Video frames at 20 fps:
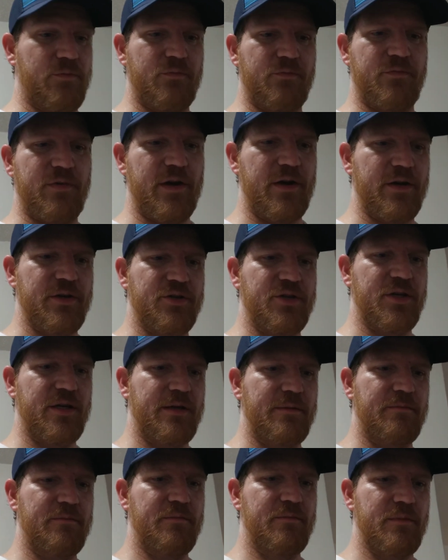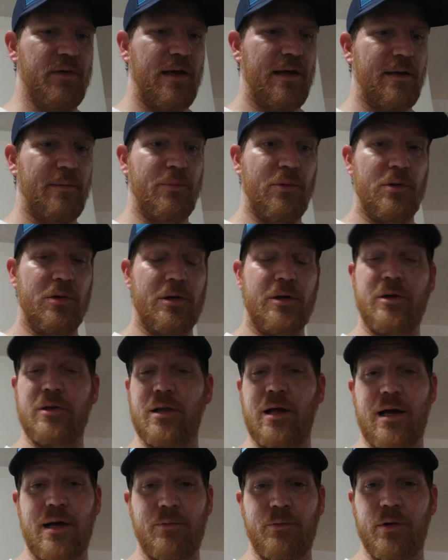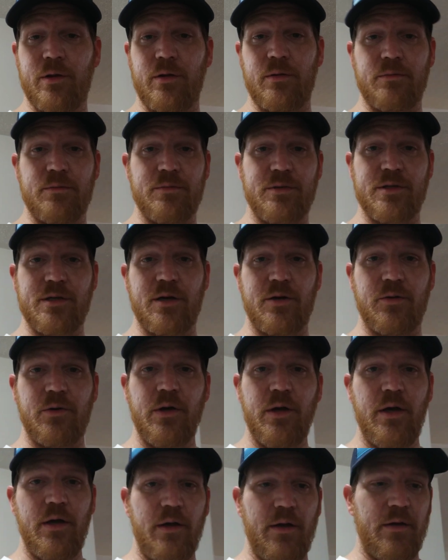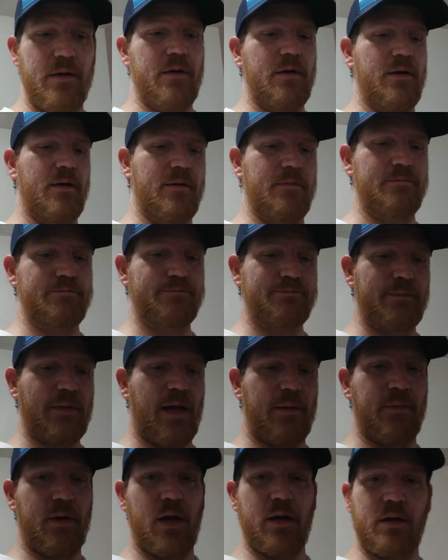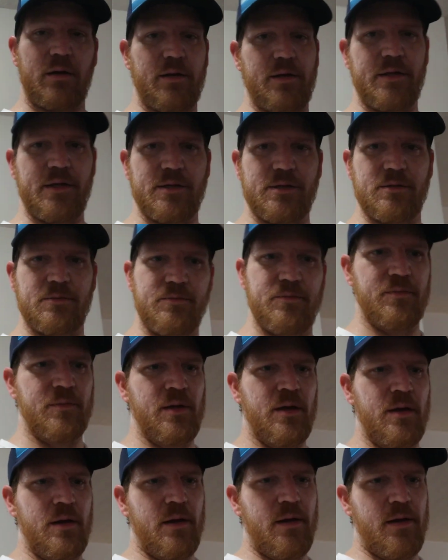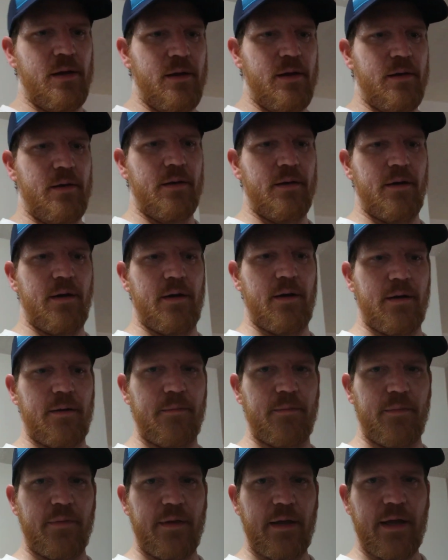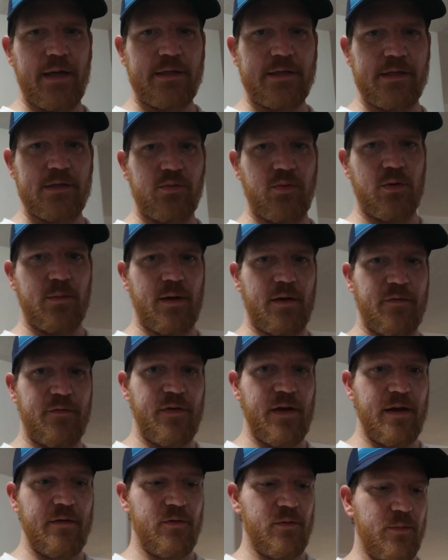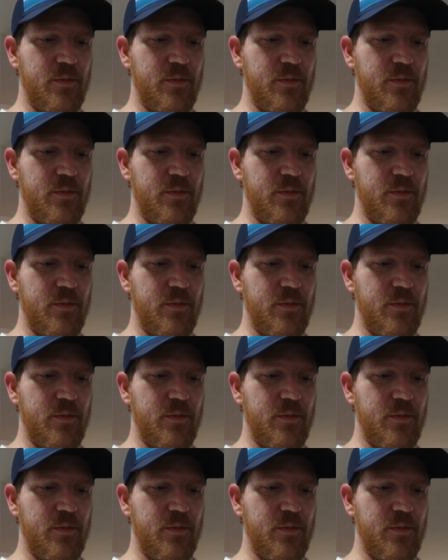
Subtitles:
very cheap. I can pull a good line with them, so I'm not gonna diss them. Next is one of my favorite